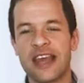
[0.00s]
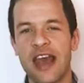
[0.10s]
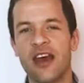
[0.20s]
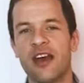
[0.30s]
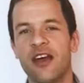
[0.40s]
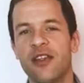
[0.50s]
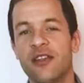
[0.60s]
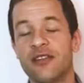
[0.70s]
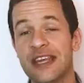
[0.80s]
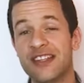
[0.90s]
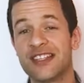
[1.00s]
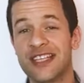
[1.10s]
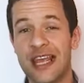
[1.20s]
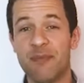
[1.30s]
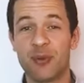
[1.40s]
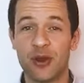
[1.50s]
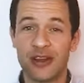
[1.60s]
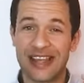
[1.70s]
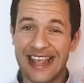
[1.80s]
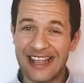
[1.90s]
get this
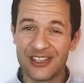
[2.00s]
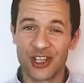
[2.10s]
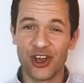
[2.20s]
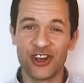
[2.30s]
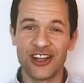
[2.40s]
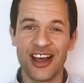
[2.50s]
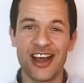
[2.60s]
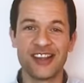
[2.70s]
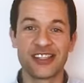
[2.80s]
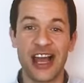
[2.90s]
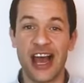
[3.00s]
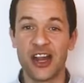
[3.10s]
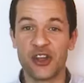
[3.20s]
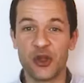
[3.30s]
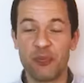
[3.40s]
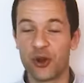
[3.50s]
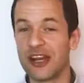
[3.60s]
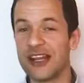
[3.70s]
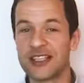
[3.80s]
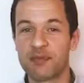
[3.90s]
tip internalized and you
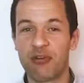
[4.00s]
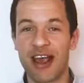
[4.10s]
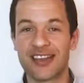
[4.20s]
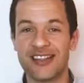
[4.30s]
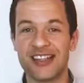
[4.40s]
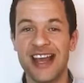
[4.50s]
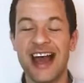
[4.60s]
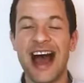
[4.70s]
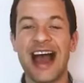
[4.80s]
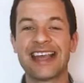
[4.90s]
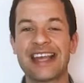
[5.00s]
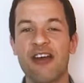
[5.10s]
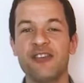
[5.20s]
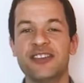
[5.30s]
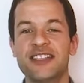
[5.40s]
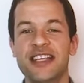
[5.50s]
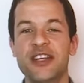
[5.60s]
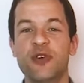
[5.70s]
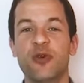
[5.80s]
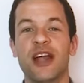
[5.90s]
put it into practice, I
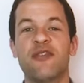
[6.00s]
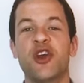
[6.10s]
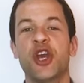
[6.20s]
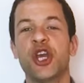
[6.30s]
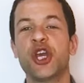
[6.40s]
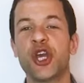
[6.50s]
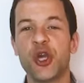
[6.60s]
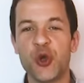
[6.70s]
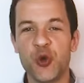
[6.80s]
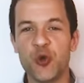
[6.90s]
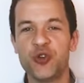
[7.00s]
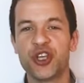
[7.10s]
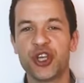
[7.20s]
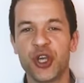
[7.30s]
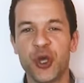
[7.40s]
guarantee you will have huge